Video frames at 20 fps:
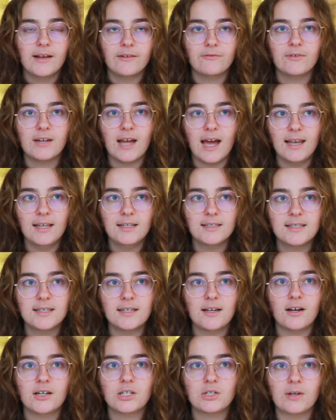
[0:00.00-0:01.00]
in
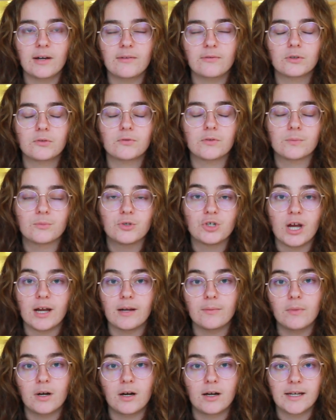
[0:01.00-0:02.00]
reality I travelled from
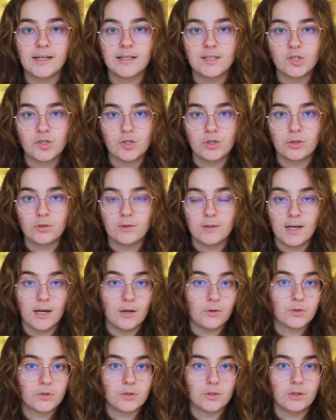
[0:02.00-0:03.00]
Chiang Mai to
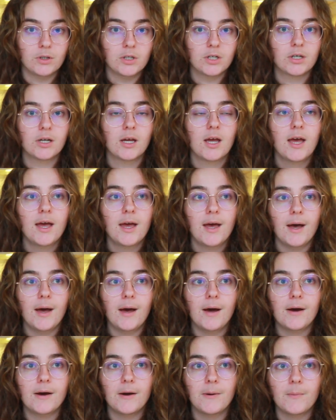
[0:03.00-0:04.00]
Khao.
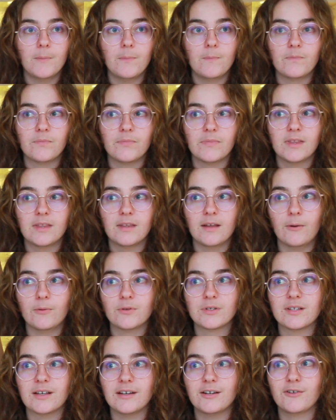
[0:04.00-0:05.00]
That
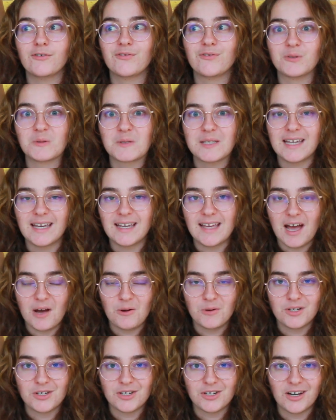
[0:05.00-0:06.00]
was like a
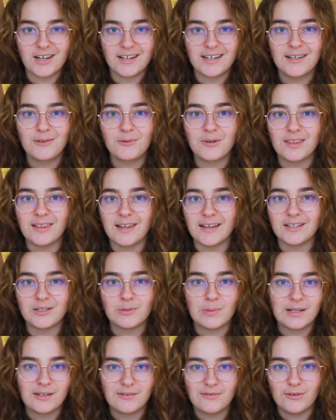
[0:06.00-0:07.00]
48-hour journey with like
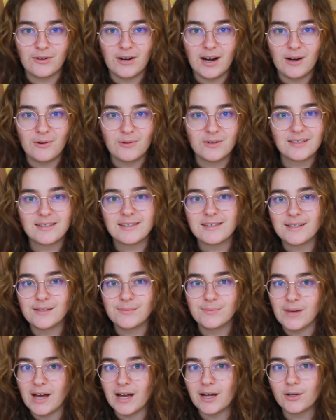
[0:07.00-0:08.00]
24 hours
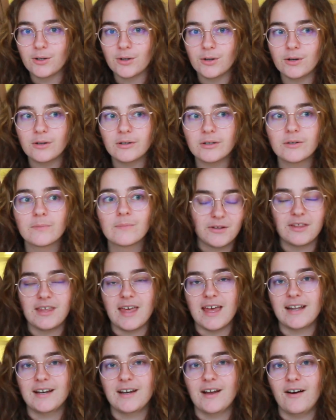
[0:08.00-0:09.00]
in Bangkok. So
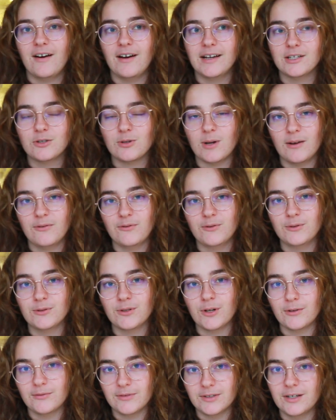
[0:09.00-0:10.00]
then I travelled
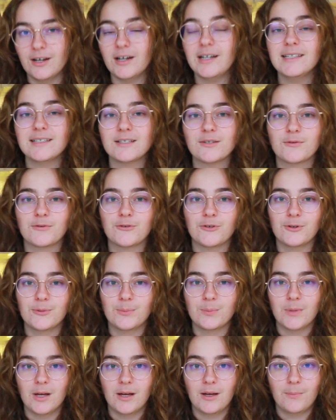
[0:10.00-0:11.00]
overnight
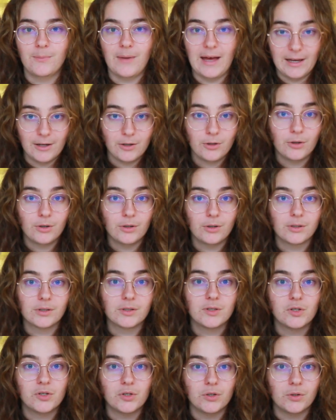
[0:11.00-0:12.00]
from
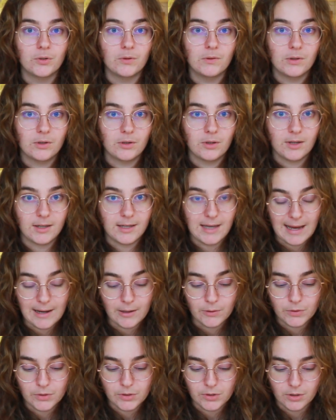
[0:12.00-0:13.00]
Bangkok to
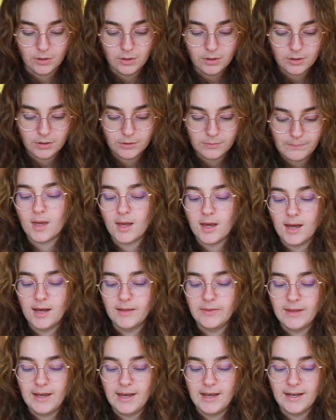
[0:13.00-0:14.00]
Khao,
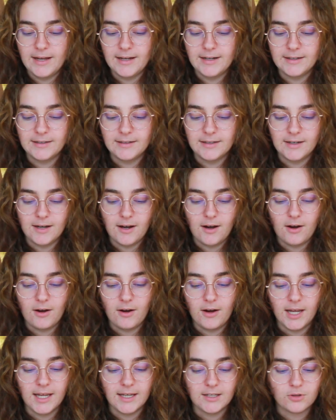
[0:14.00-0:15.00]
and then
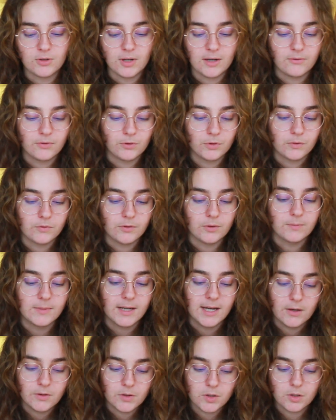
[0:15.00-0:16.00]
I travelled from
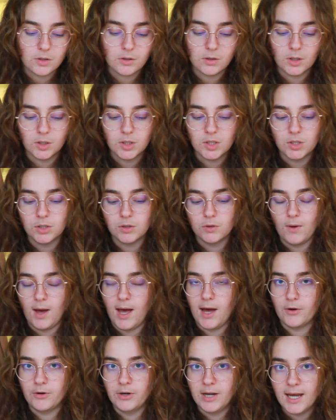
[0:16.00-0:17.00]
Khao to
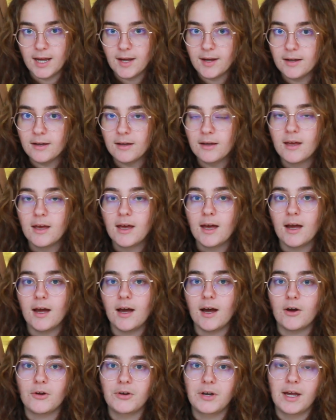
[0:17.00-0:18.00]
Ao
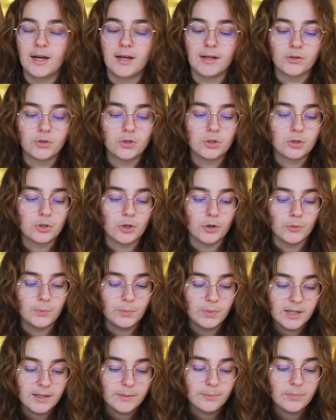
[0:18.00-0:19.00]
Nang to Koh
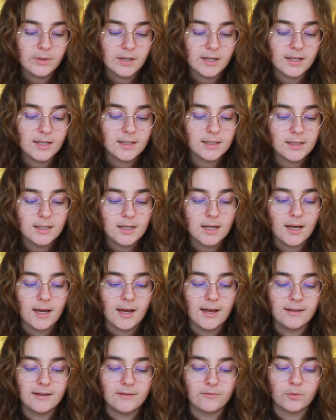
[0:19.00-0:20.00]
Phi Phi,
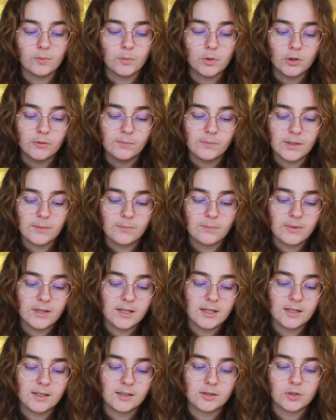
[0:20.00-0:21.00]
and then from Koh Phi
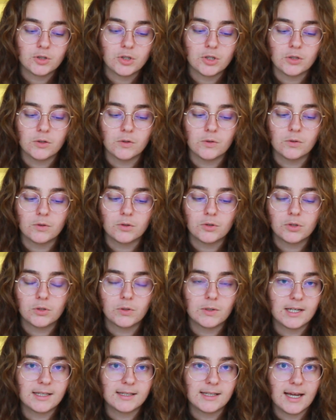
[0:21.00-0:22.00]
Phi to
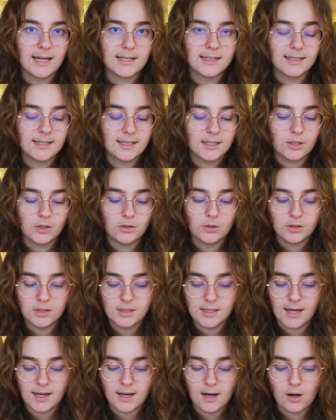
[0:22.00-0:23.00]
Surat Thani, Koh
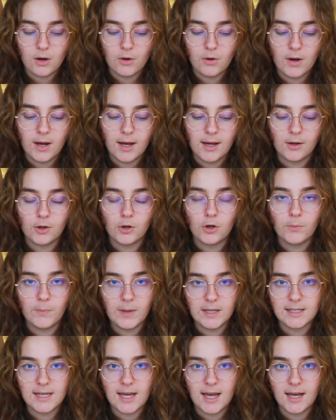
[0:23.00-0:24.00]
Tao, Koh
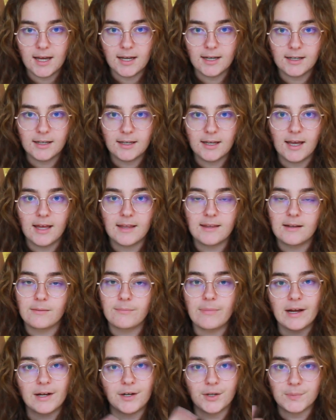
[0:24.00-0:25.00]
Pha Ngan, and then
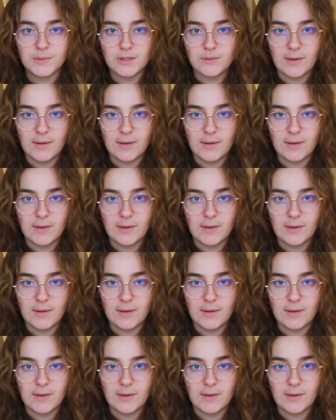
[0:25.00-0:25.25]
back up to